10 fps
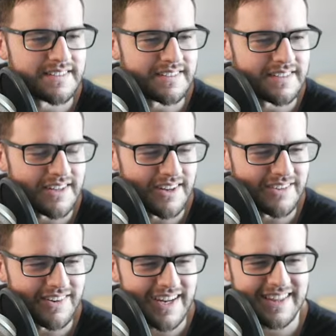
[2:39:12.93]
All
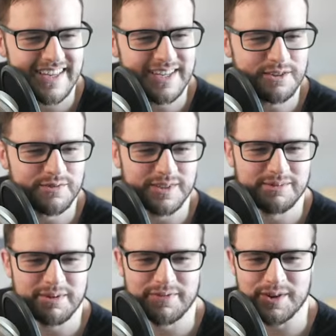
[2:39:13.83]
right. Thank you for
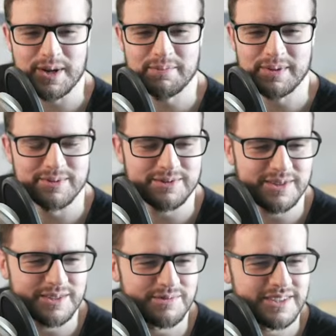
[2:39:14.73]
referring people to our
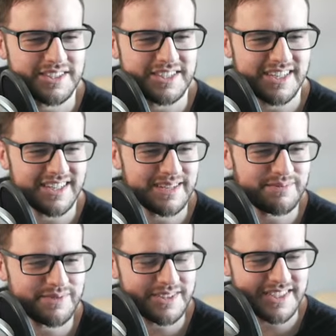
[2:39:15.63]
Twitch channel. I
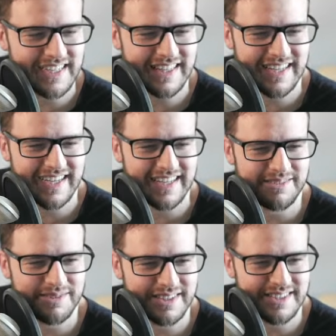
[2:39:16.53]
appreciate that. I
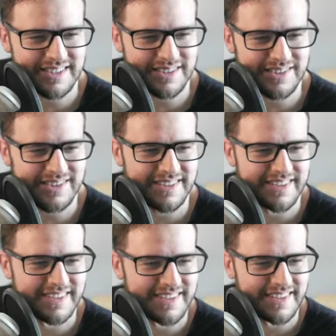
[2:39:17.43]
really do.
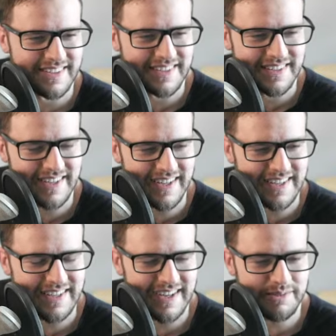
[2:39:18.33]

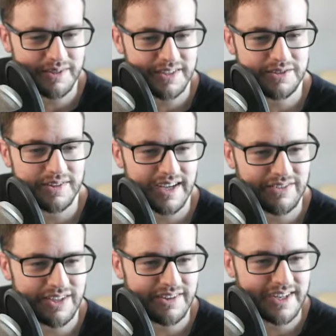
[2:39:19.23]
And I really enjoy having
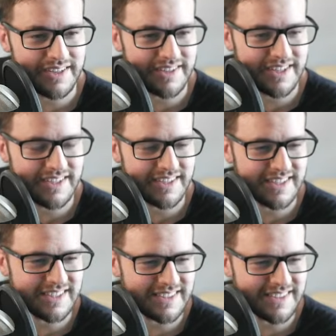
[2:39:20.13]
you here,
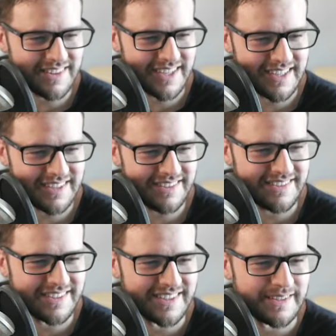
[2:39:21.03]
Nanani. So thank you.
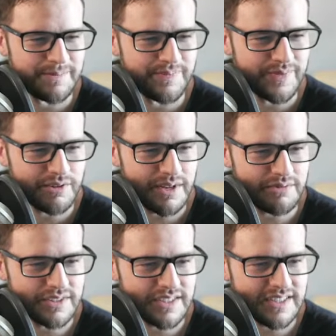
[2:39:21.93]
Grey
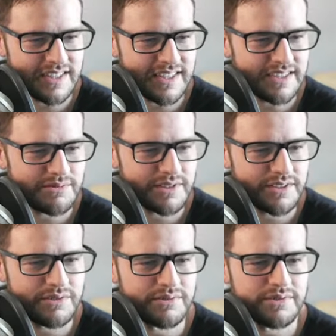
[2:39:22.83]
Will says, I think it's really
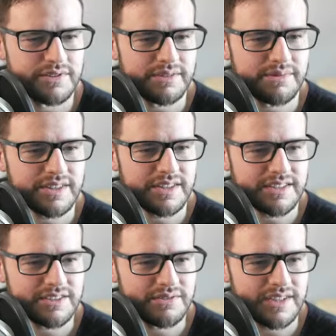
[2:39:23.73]
cool that we think
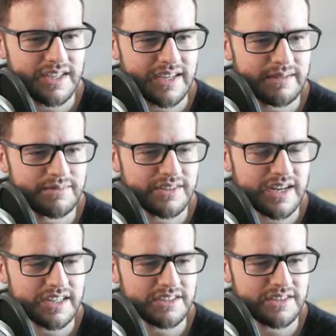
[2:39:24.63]
2D games are
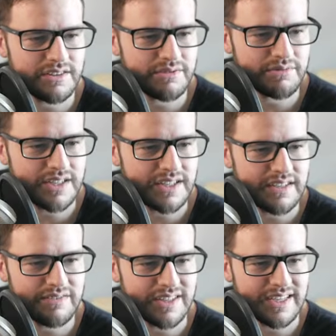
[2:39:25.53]
actually 3D,
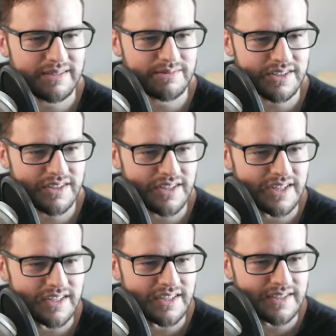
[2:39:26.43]
even the games that are
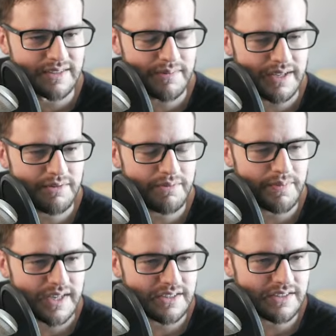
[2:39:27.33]
made with
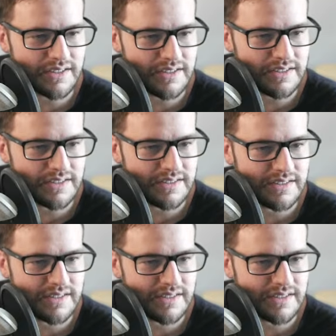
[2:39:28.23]
pixel arts.